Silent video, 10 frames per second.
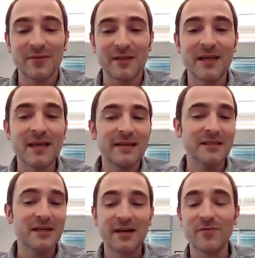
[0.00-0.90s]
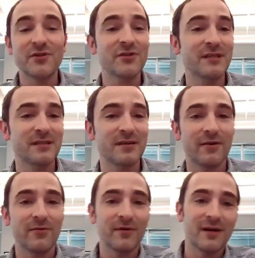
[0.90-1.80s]
but that's kind of what you need to
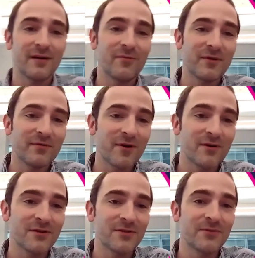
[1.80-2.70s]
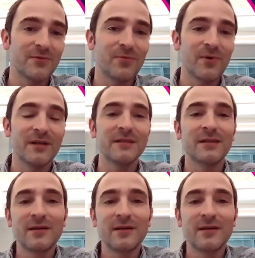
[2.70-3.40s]
know with regards to what